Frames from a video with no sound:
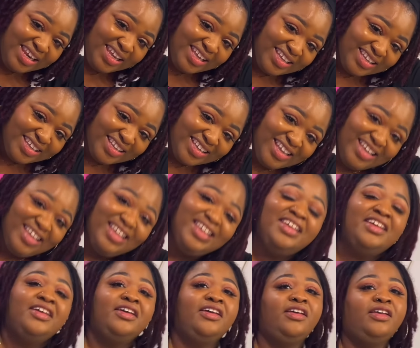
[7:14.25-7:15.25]
Nah, I ain't going to
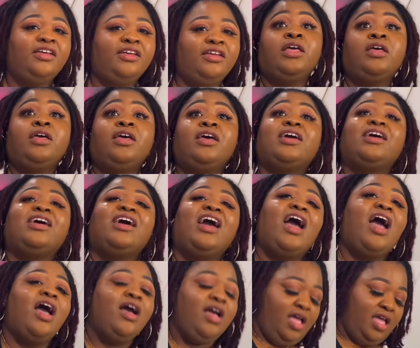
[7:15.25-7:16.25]
smoke no rock. Nah,
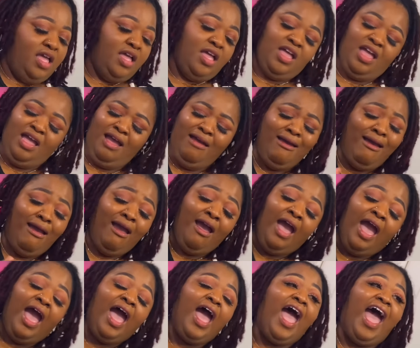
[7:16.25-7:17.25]
I, I might do the line.
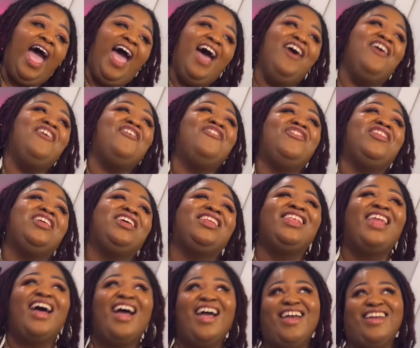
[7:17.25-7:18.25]
I feel
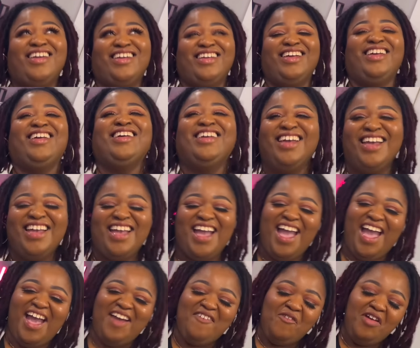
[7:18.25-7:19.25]
like,
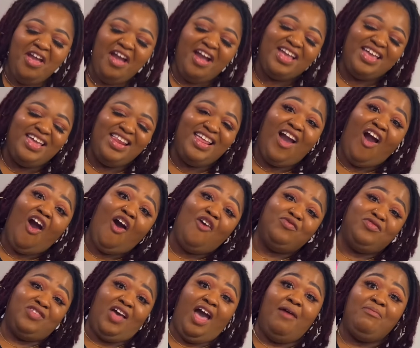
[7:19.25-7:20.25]
we are getting
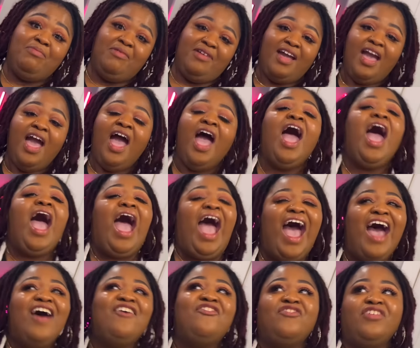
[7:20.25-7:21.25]
off topic.
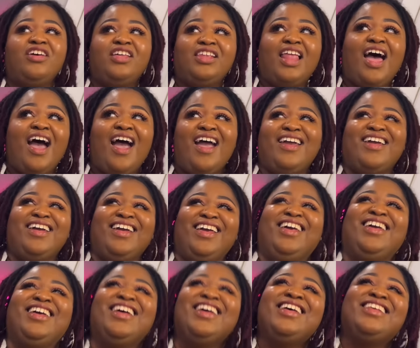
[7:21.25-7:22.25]
I feel like
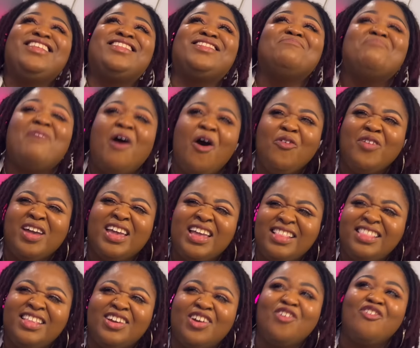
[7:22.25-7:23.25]

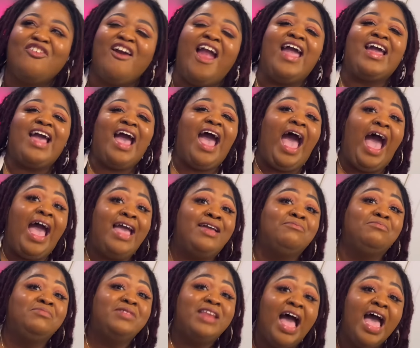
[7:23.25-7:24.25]
smoking the crack.
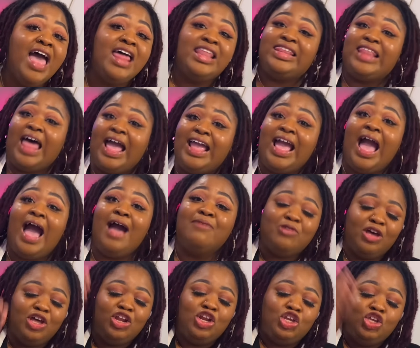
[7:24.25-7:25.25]
I'm like, I'm
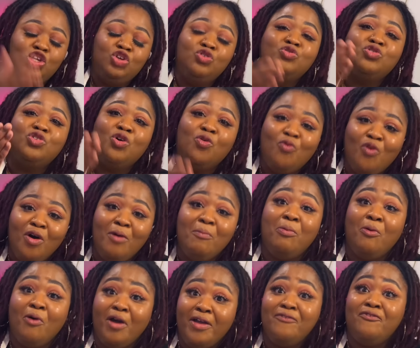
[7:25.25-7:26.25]
going to use the one
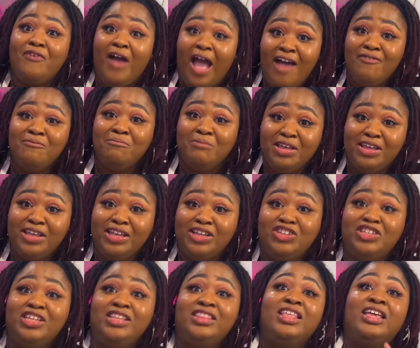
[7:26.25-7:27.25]
point five million
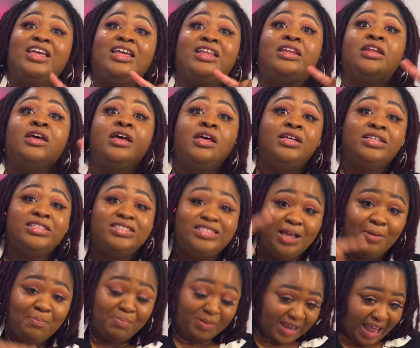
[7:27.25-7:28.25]
to then yeah.
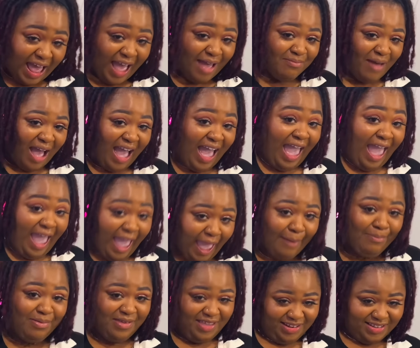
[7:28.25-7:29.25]
supply yeah. my
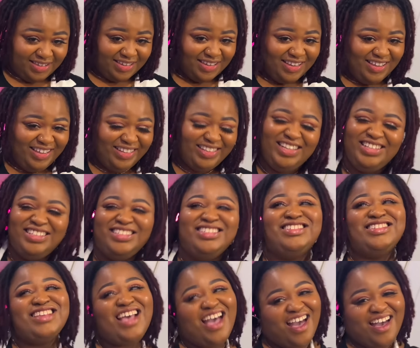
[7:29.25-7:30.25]
habit. So,
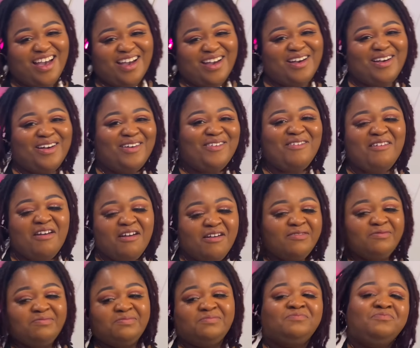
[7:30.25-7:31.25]
yeah, so, the
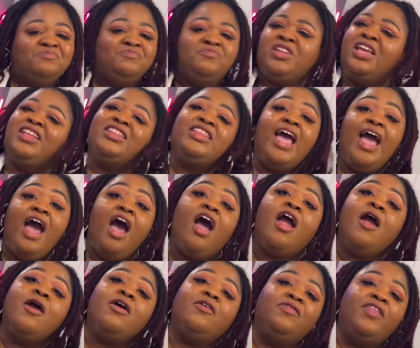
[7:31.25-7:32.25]
line though. There
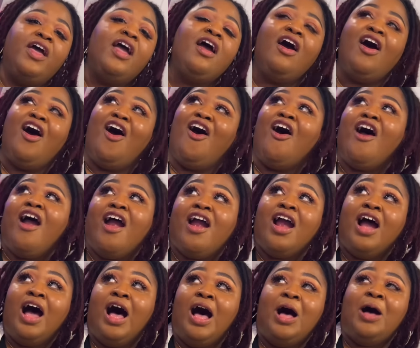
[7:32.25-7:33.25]
are there
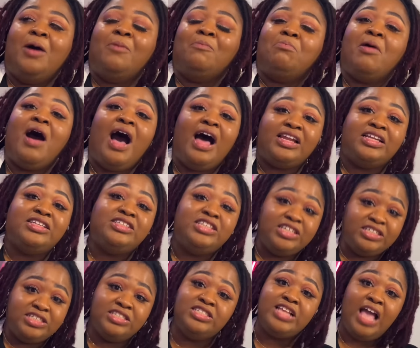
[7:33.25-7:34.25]
are um,
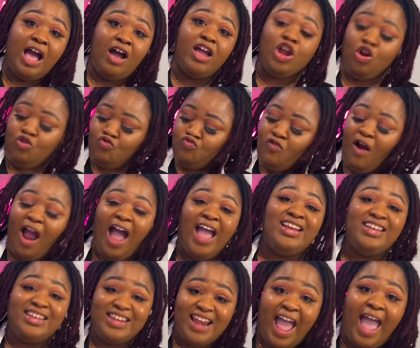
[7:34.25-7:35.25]
politicians out here
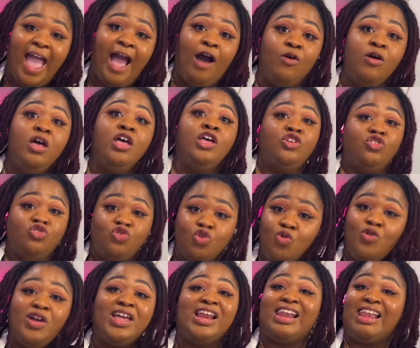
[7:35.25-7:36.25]
right now
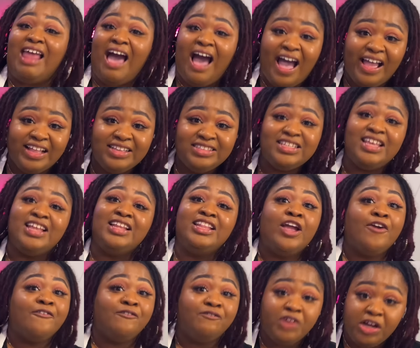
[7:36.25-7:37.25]
doing lines and
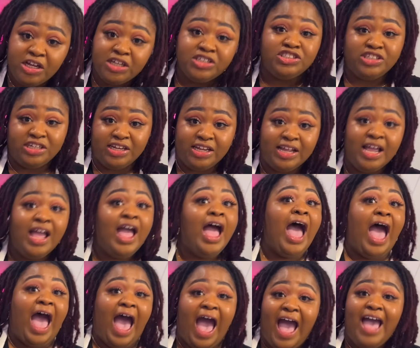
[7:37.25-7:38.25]
they're functioning.
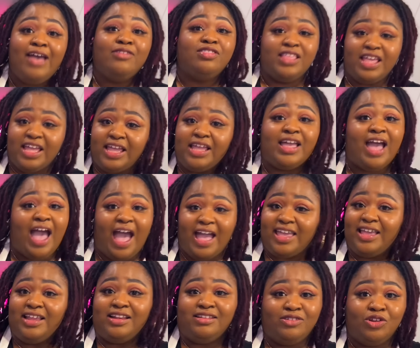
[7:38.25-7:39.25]
I think I
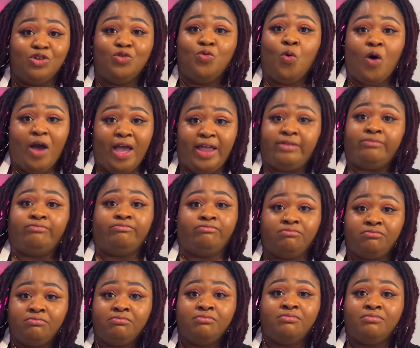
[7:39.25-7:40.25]
can do one.
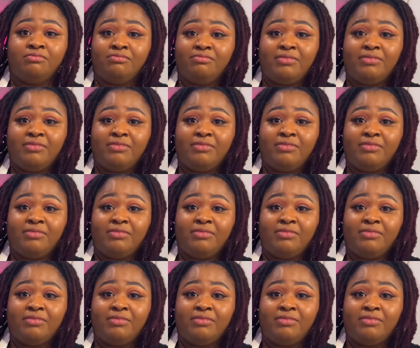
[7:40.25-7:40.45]
Yeah, I think